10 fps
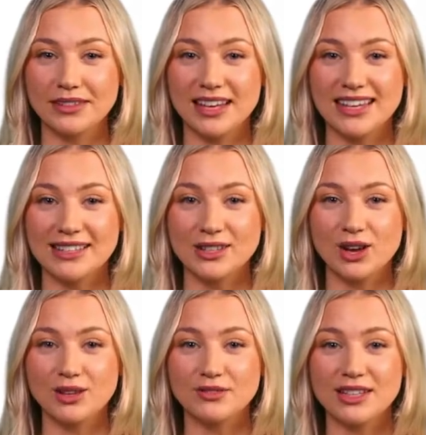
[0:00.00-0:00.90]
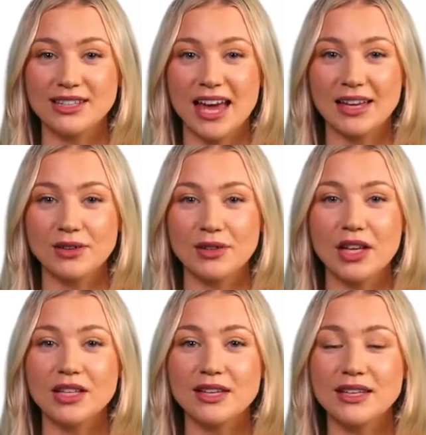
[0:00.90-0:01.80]
It is clear from the title
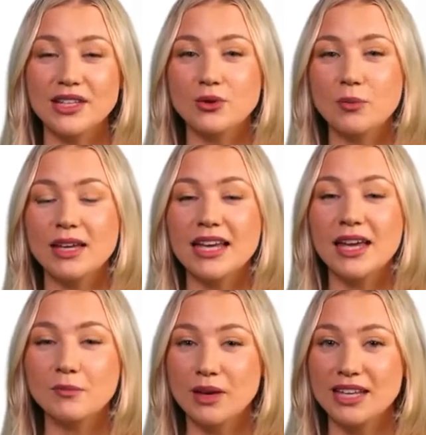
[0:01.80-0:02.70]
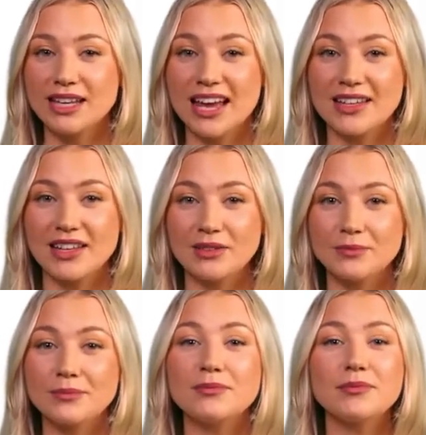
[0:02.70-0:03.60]
that this will be an opinion essay.
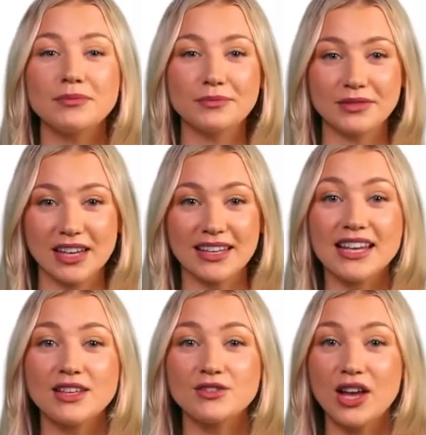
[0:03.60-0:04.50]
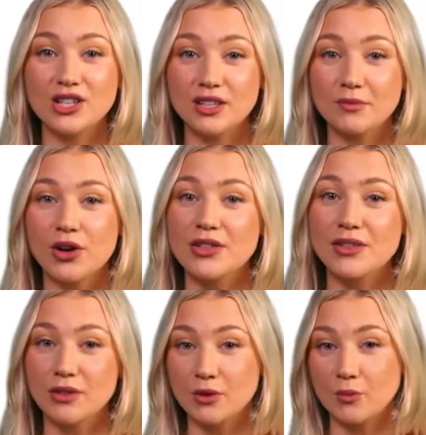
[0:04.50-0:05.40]
In the introduction part,
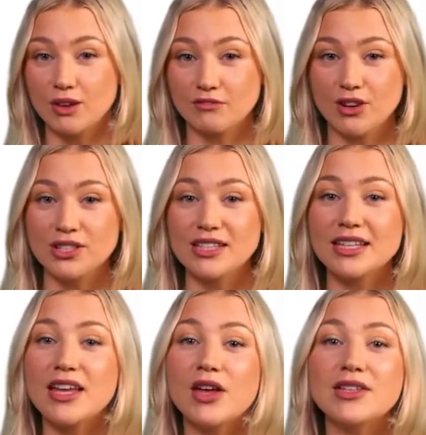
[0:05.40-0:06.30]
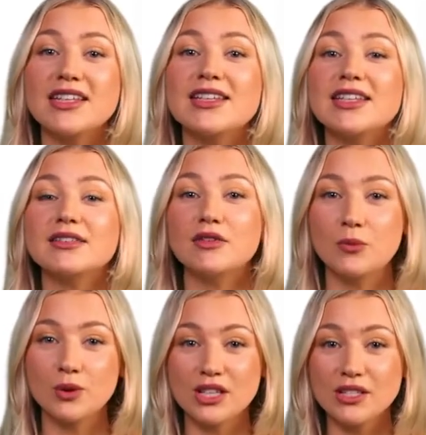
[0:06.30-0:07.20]
we first see the hook sentence,
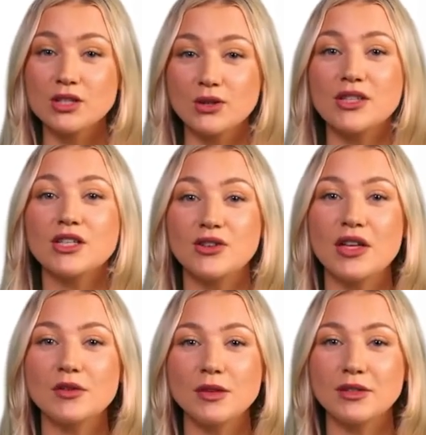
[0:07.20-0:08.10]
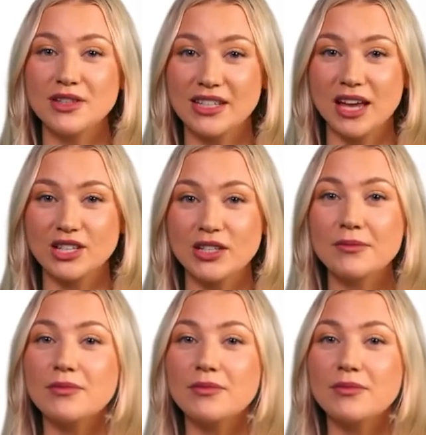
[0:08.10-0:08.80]
which is used to draw the reader's attention.